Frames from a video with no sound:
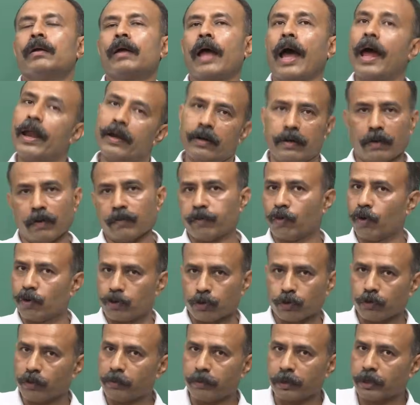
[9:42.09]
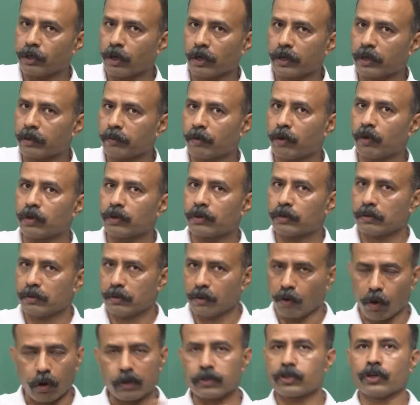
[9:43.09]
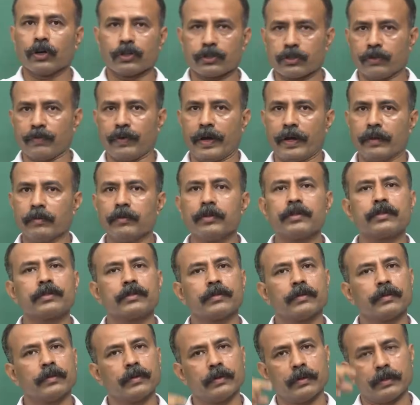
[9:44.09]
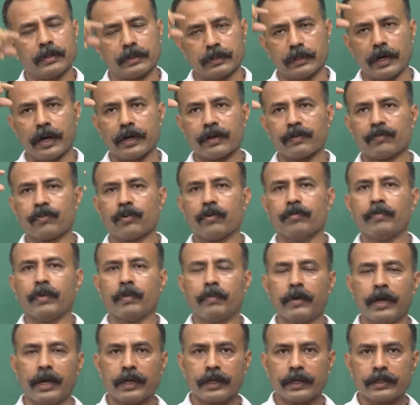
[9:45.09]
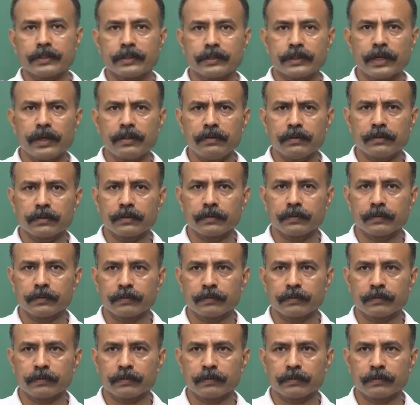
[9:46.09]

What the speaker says: And of course, we will be talking about all sorts of animals, starting from mammalian cells,